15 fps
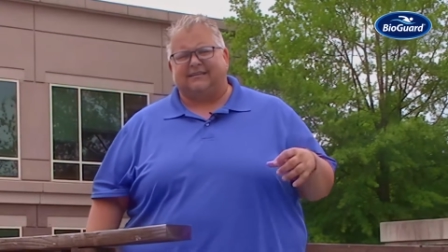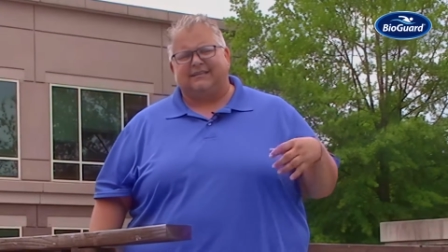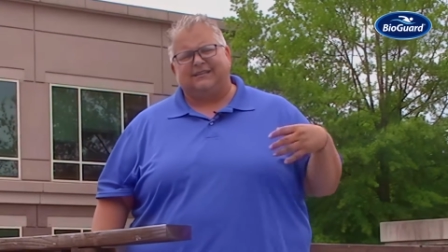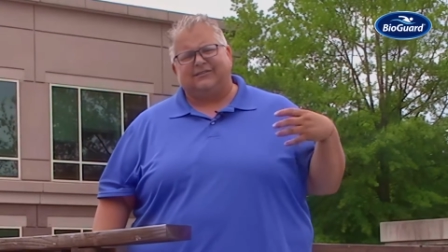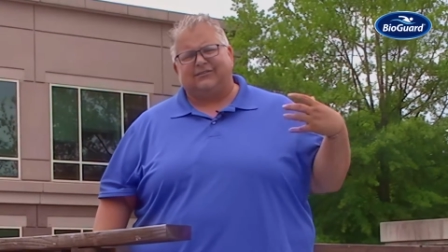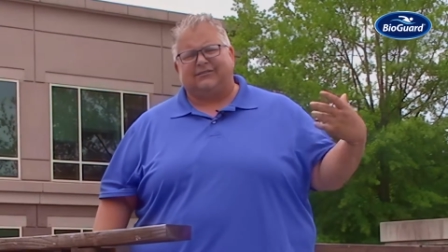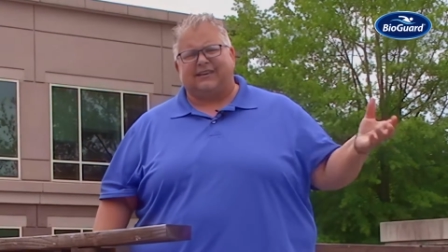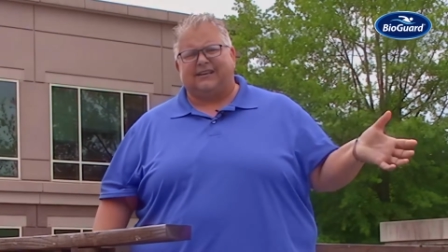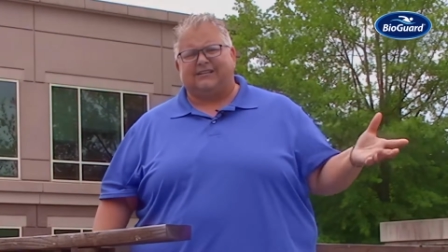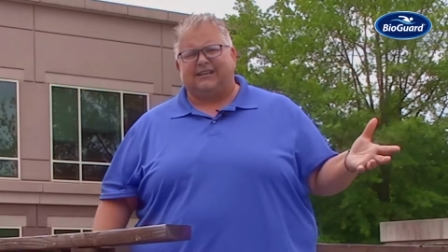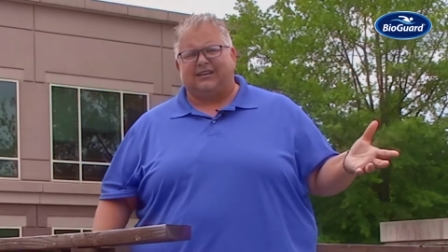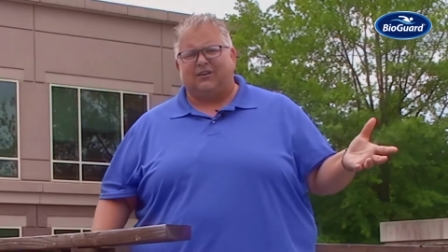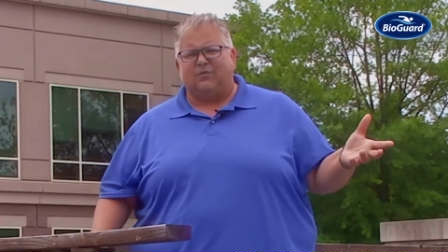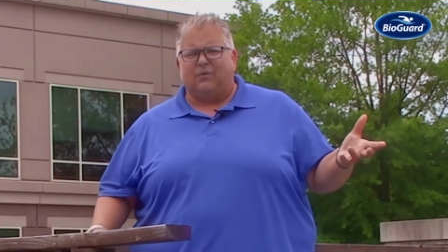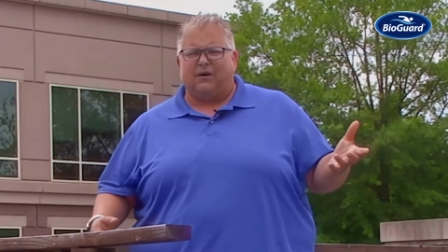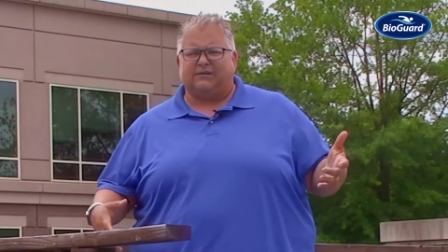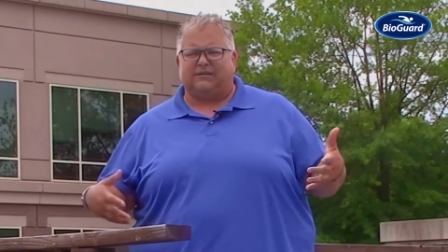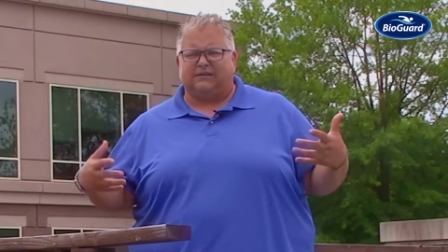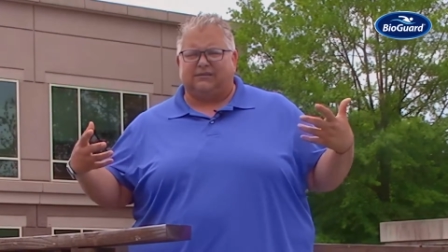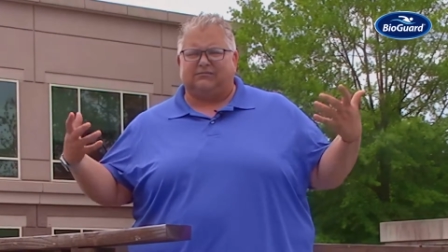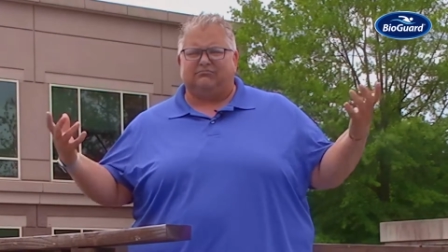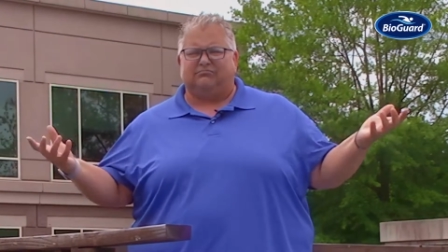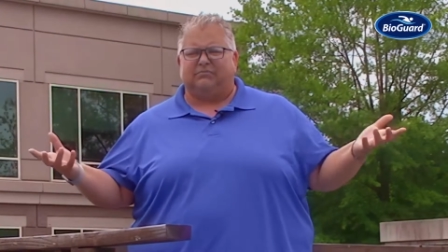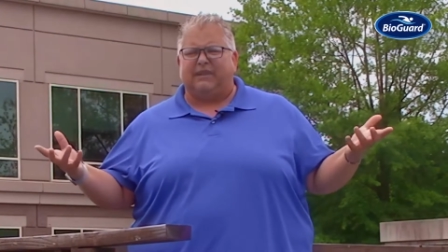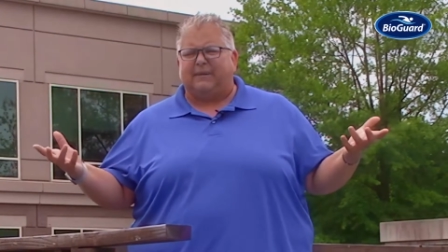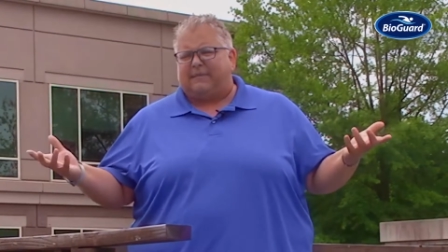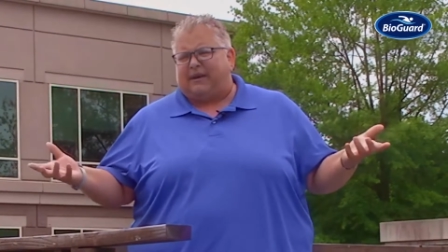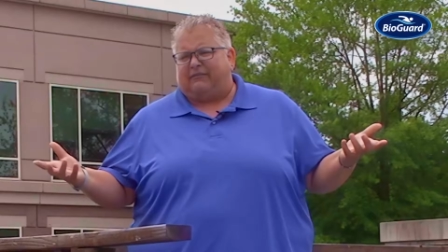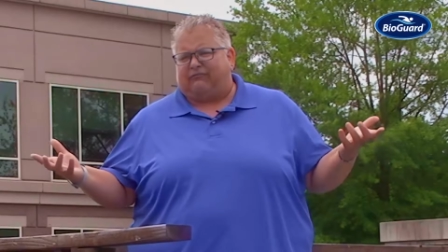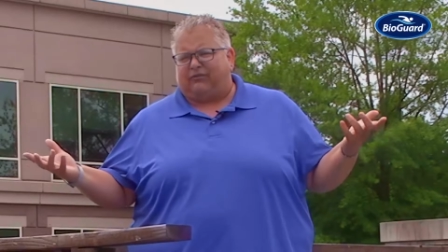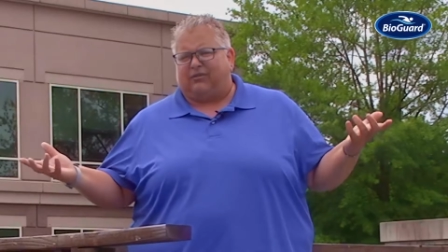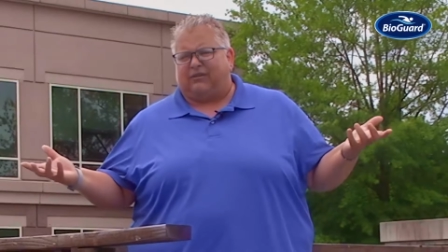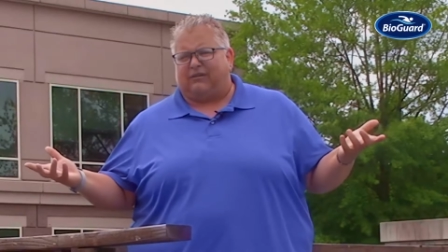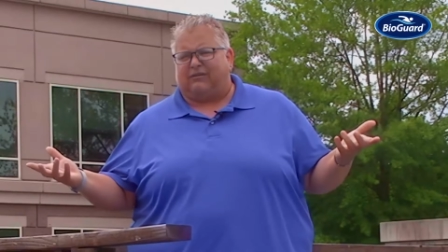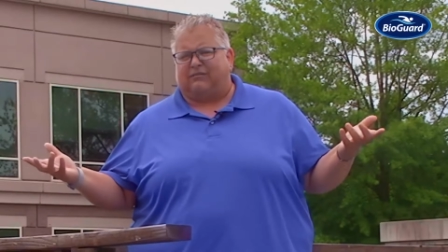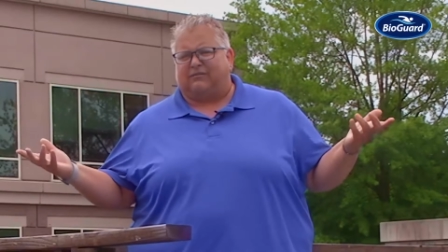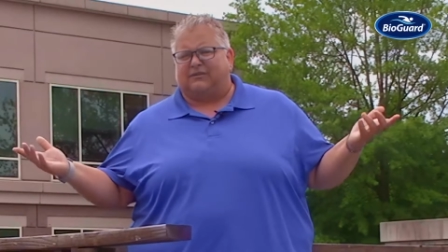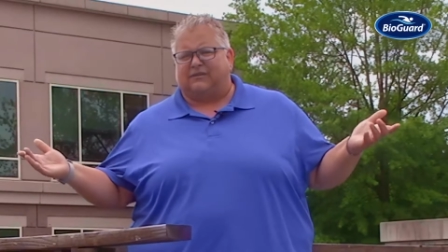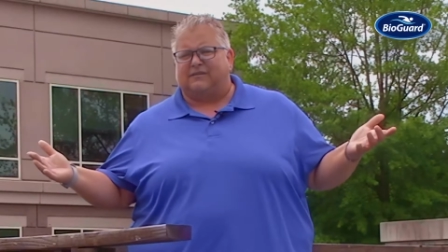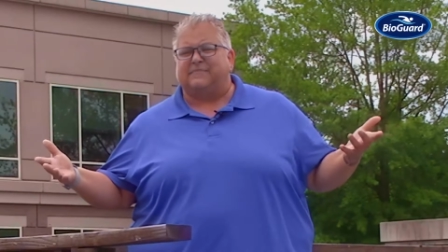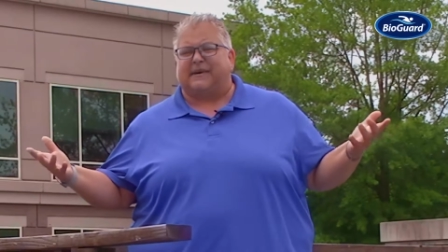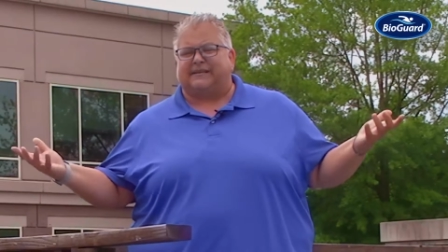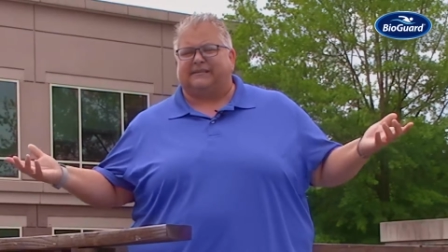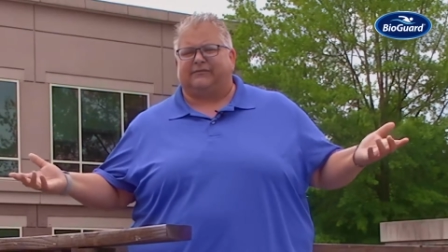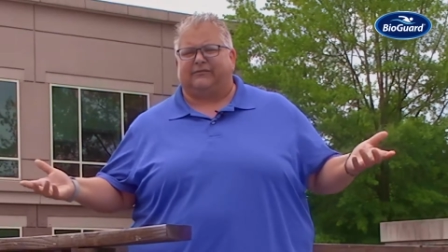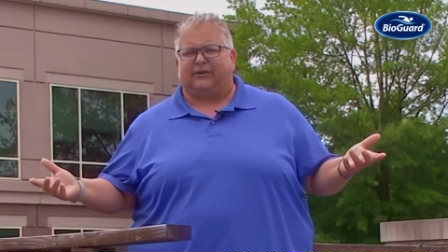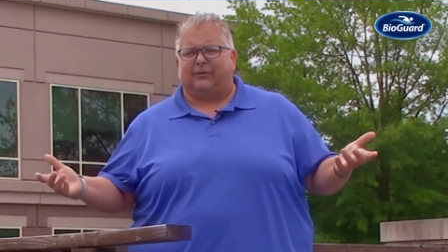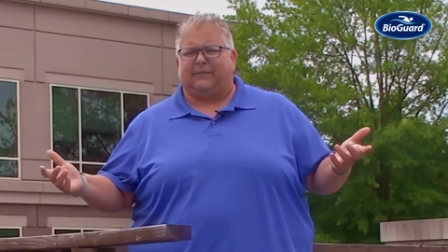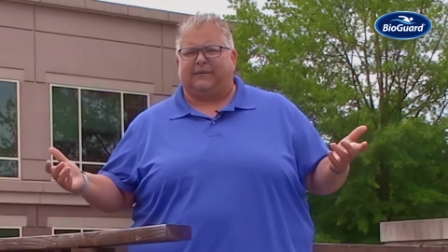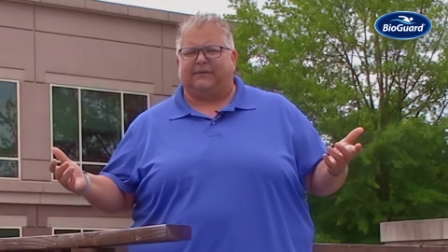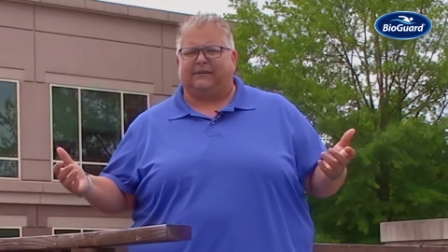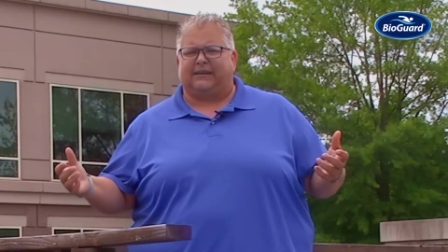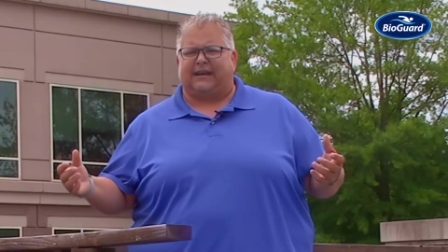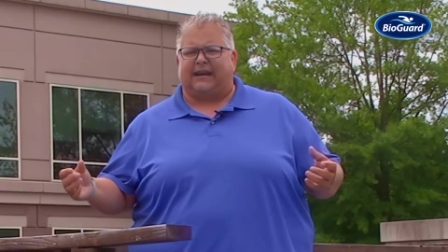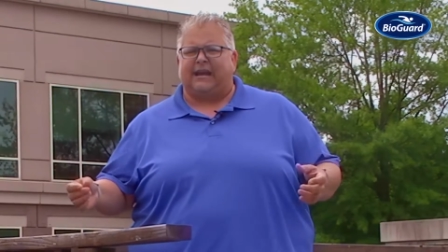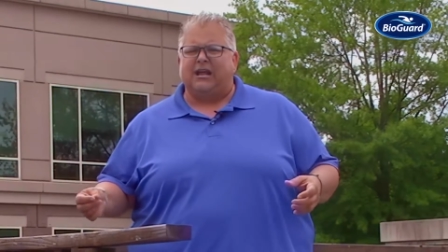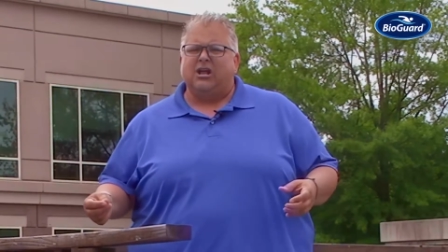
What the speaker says: And these are things that you want to limit to the best of your ability.